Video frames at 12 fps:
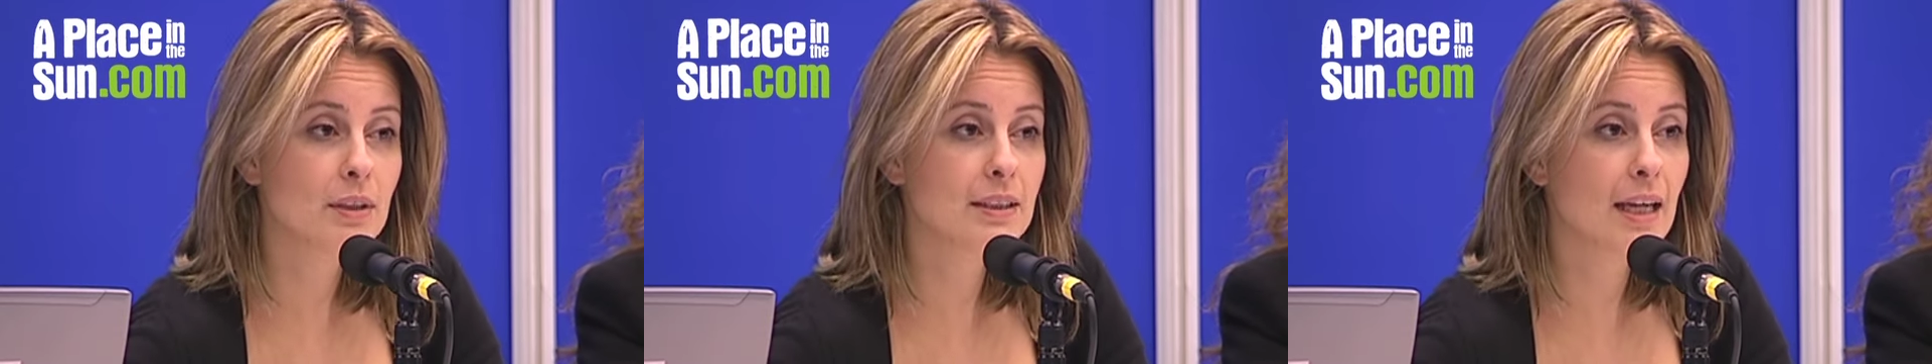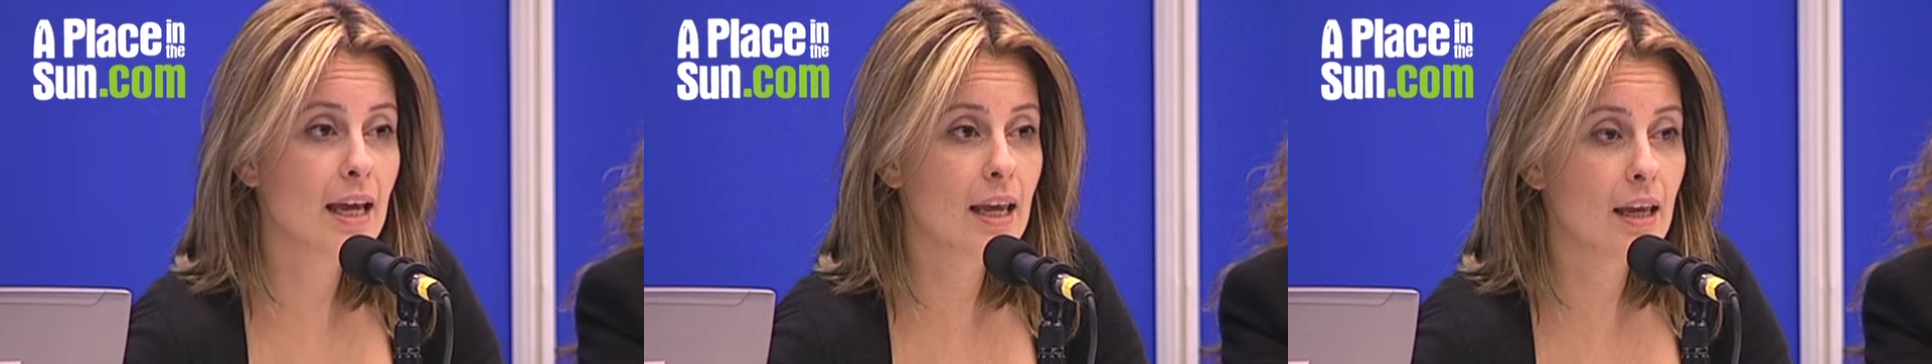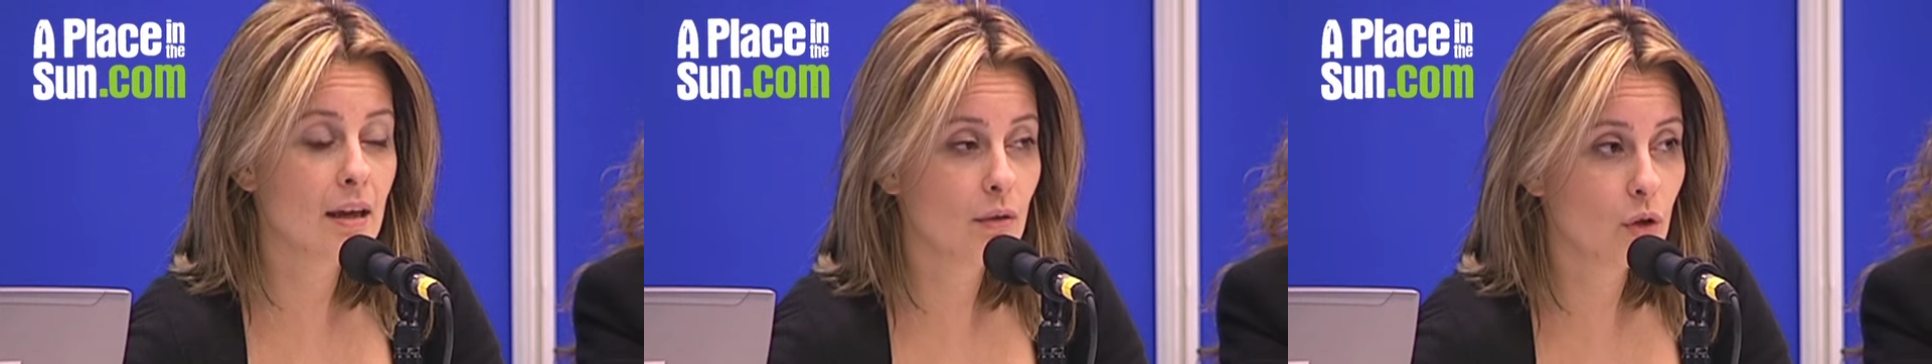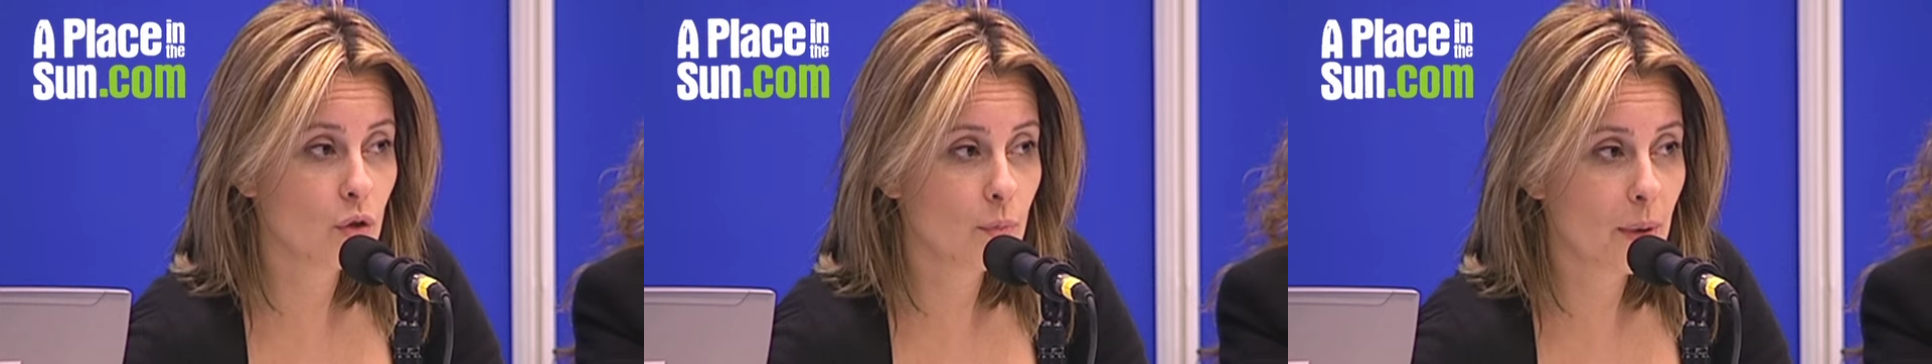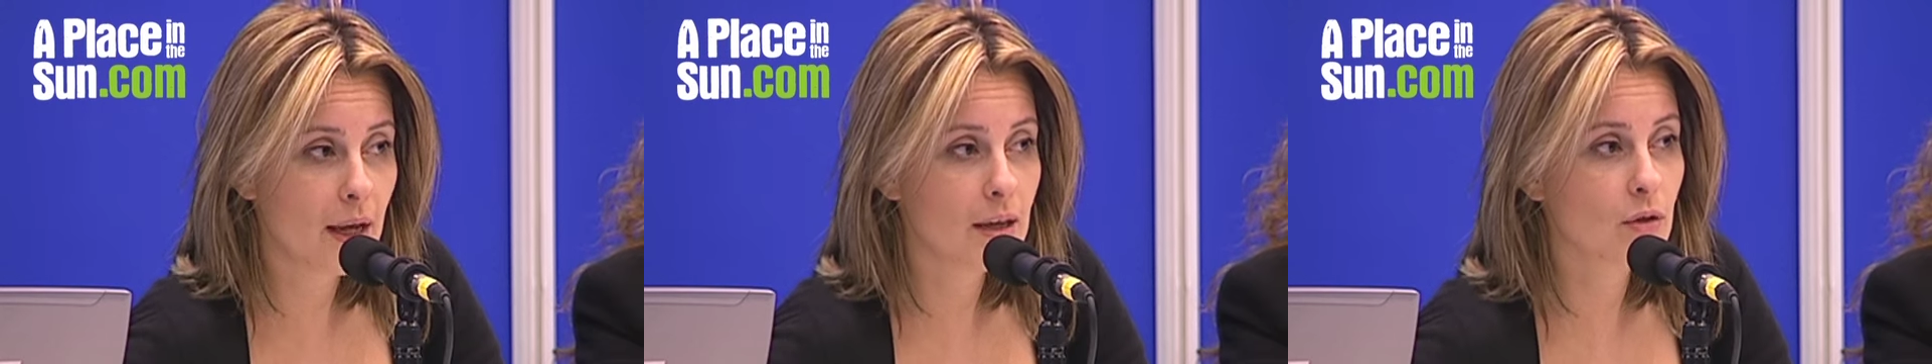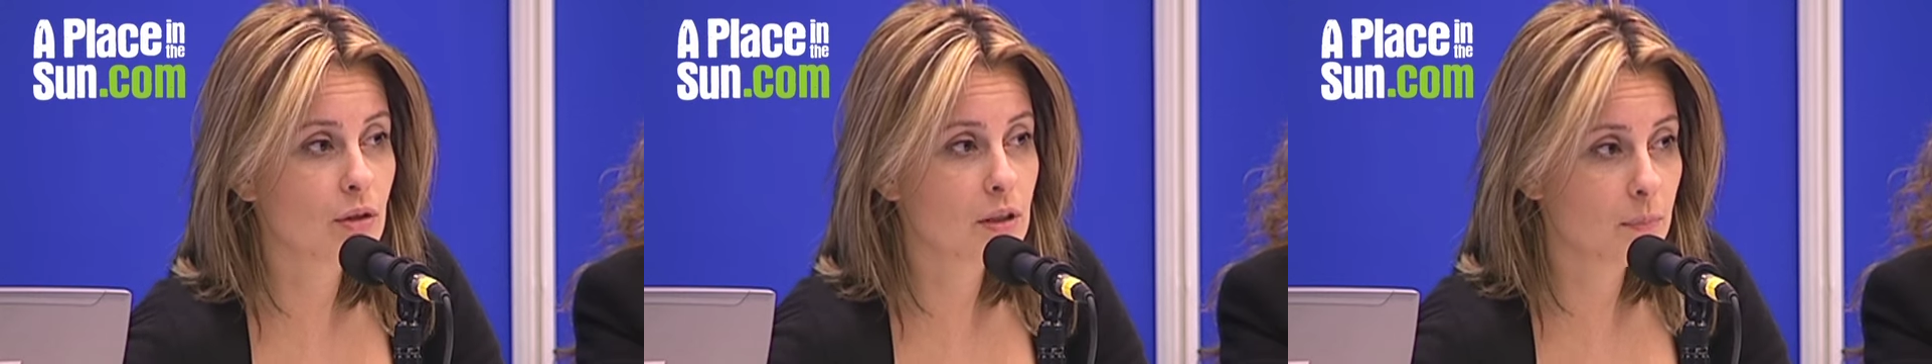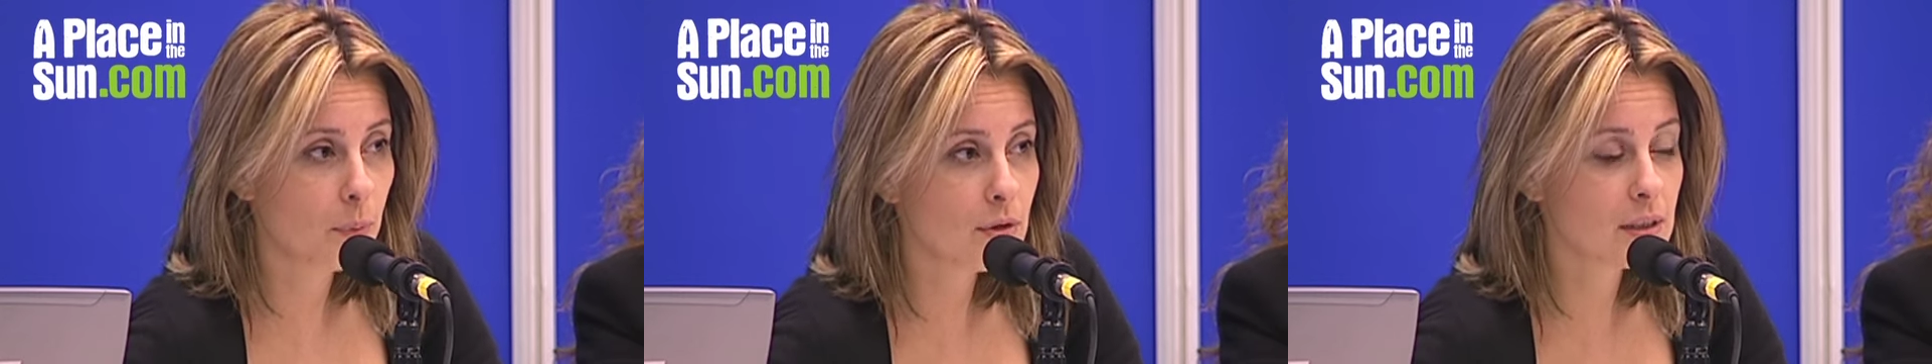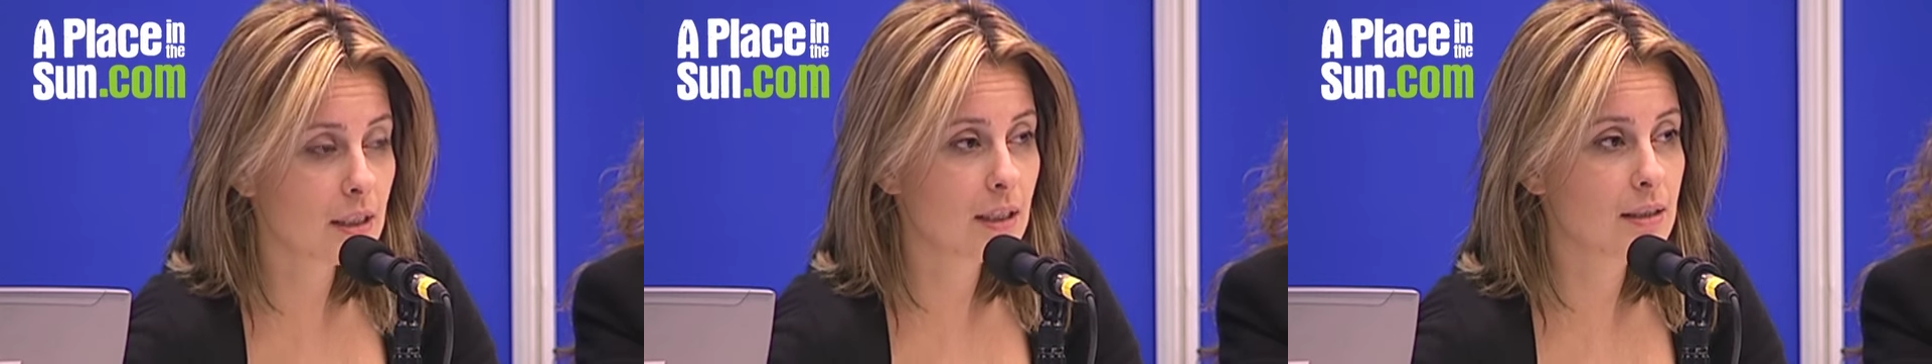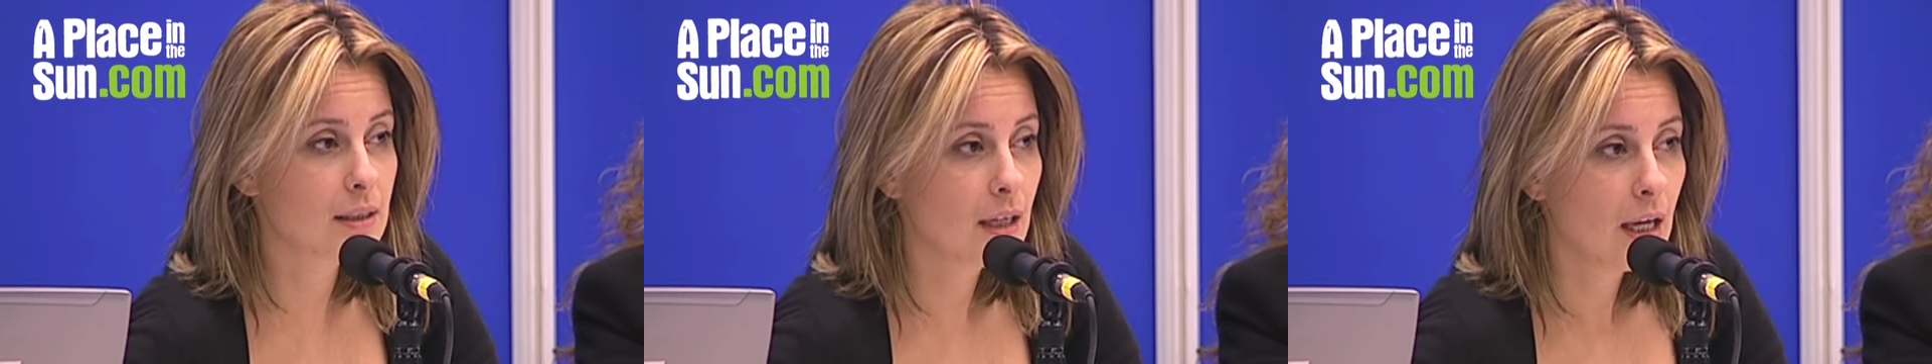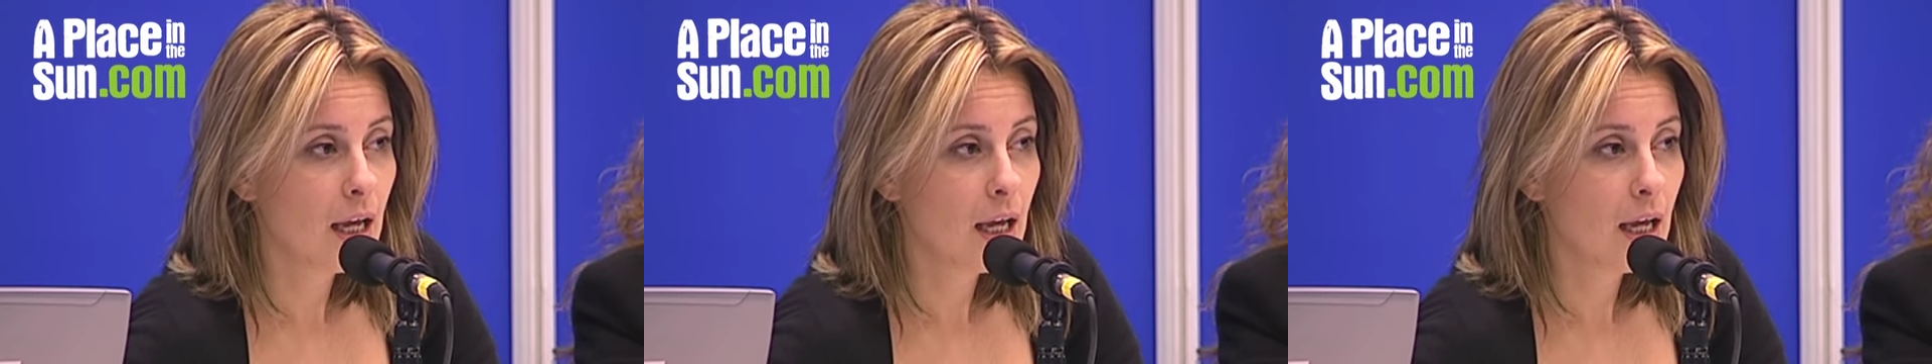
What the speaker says: the day you pay your deposit,